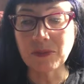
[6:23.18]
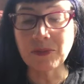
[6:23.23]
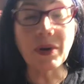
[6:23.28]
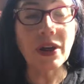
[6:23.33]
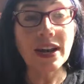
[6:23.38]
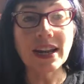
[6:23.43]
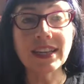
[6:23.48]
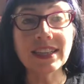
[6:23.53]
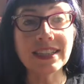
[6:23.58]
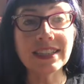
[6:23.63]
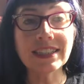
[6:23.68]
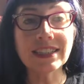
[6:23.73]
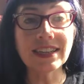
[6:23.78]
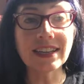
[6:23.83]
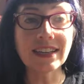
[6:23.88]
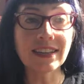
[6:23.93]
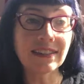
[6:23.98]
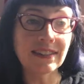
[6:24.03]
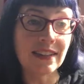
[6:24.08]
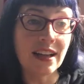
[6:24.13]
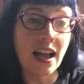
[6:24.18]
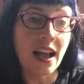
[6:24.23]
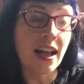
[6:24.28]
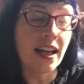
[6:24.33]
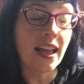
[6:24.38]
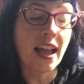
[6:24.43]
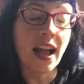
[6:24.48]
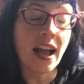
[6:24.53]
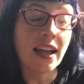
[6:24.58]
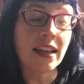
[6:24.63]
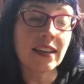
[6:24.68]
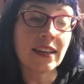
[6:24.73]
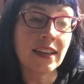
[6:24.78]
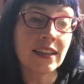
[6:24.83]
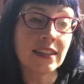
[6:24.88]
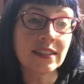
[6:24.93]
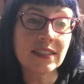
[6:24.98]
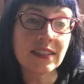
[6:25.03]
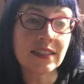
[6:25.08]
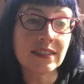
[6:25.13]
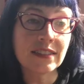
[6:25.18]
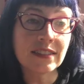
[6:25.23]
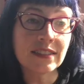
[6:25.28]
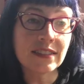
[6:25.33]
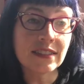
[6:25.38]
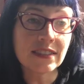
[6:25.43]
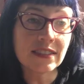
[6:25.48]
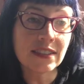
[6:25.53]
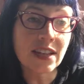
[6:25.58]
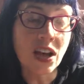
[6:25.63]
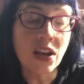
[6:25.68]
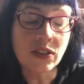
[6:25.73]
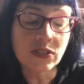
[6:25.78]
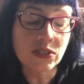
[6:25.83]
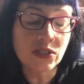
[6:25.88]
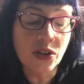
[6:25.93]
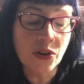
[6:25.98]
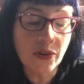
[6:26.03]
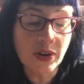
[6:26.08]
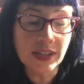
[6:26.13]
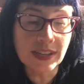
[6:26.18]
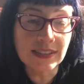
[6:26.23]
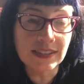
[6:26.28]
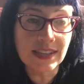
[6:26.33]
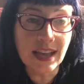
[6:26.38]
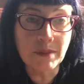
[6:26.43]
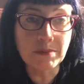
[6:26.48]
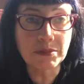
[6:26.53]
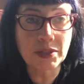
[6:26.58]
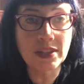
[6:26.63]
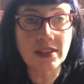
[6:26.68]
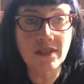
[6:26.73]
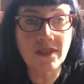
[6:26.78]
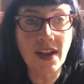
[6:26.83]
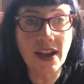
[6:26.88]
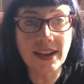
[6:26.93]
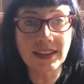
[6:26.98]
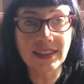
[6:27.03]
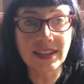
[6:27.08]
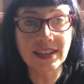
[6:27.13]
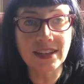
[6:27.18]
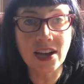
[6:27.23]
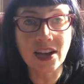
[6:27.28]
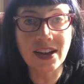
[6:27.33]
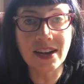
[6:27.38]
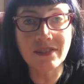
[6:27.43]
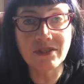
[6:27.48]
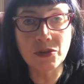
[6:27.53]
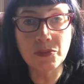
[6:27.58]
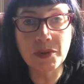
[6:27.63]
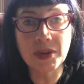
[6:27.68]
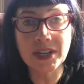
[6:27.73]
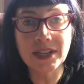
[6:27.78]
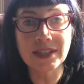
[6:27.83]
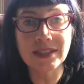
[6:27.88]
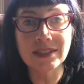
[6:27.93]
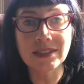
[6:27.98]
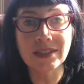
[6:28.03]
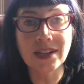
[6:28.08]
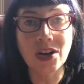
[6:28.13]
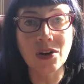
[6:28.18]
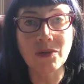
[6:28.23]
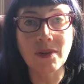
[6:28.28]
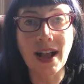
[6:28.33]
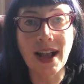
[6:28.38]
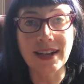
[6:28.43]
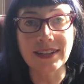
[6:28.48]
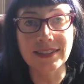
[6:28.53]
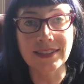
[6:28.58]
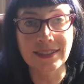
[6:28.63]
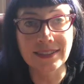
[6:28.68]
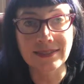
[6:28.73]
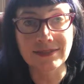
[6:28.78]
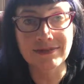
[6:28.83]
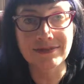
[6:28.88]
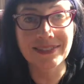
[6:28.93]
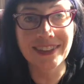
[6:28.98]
but I need to I, I need to to also accept the fact that not everybody is correct.